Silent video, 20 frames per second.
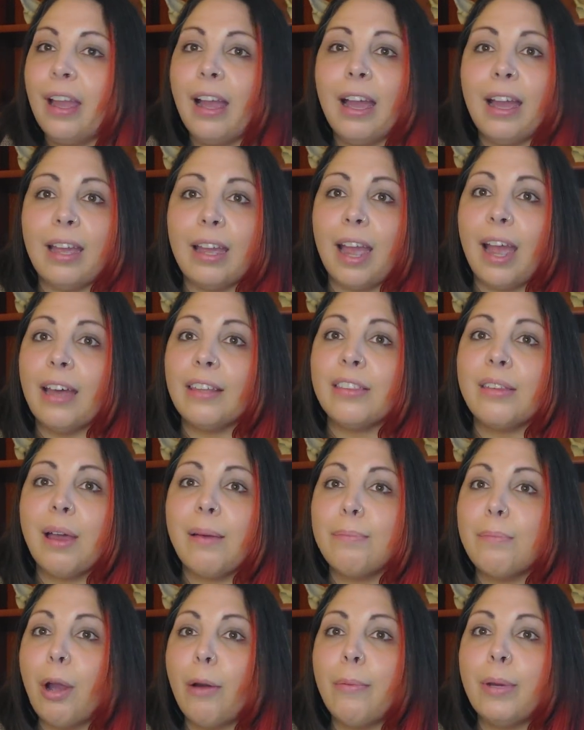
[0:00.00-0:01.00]
I had that
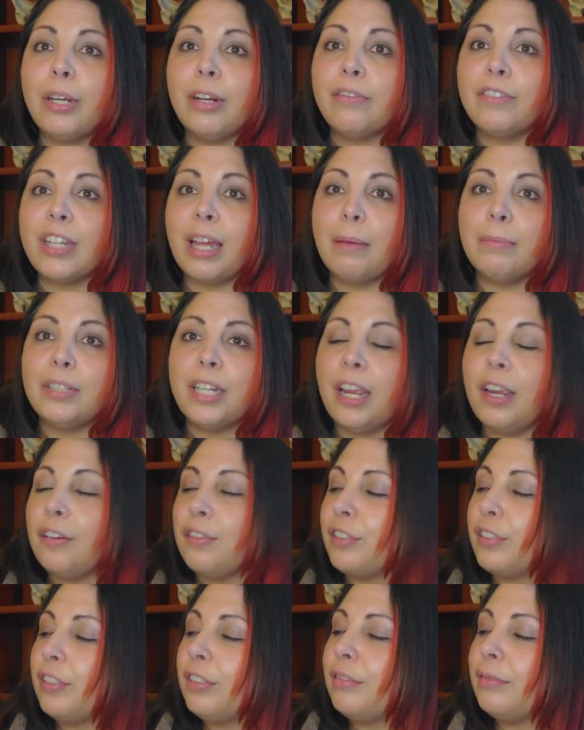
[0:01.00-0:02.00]
moment of
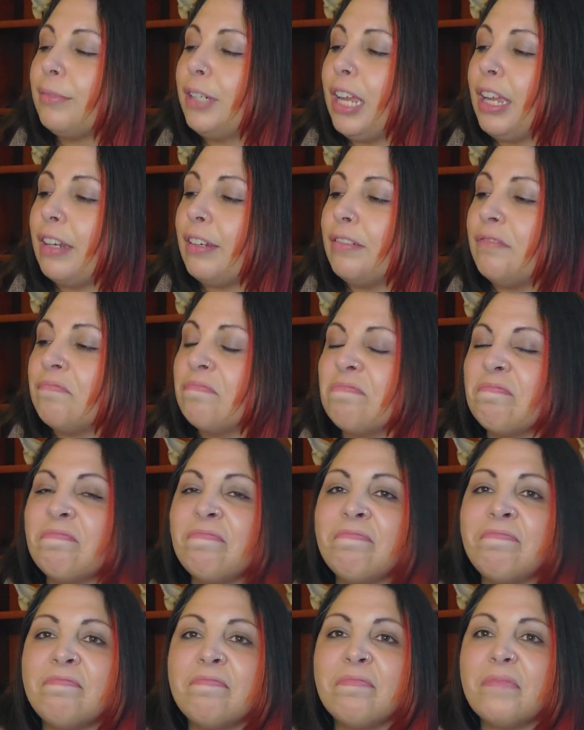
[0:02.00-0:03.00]
temptation and
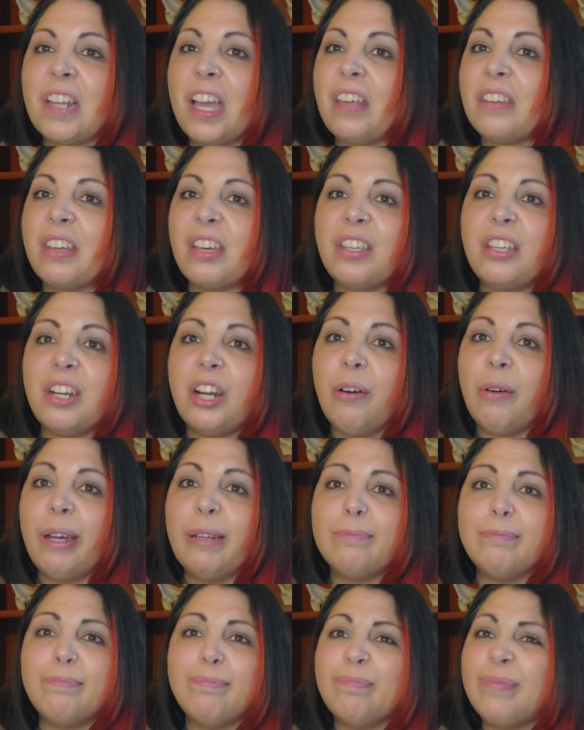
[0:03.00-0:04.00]
thought, you know what?
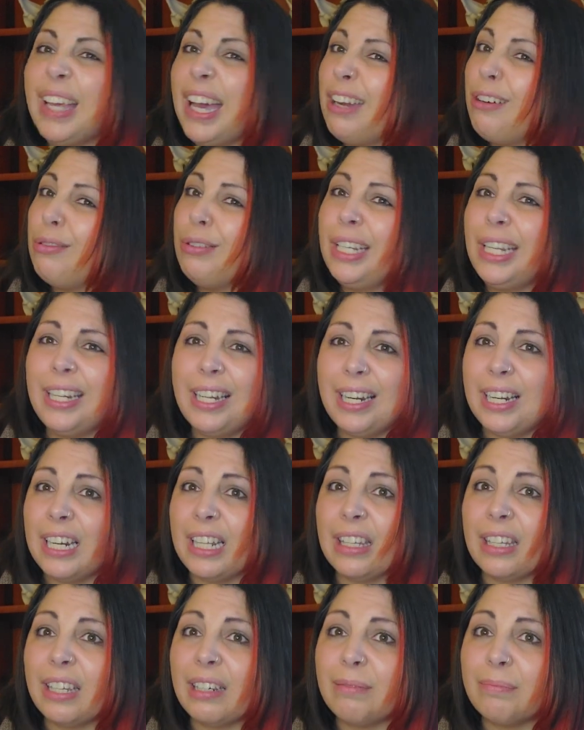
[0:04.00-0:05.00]
I don't need
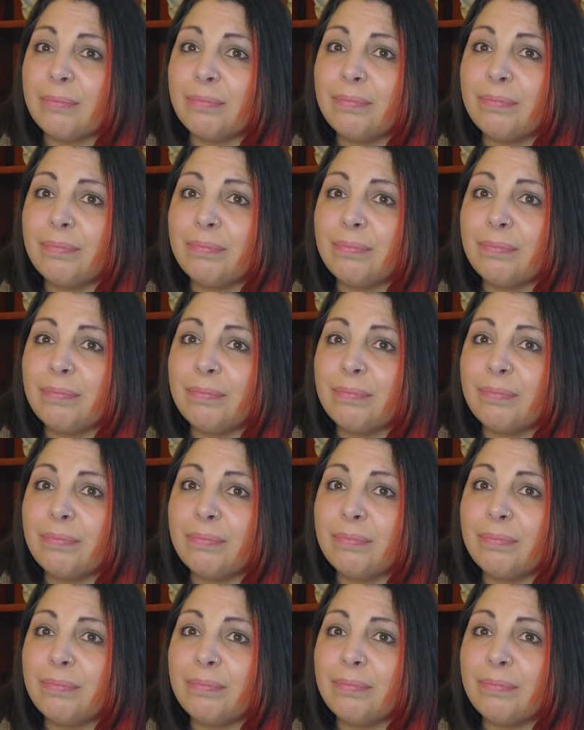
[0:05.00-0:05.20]
anything.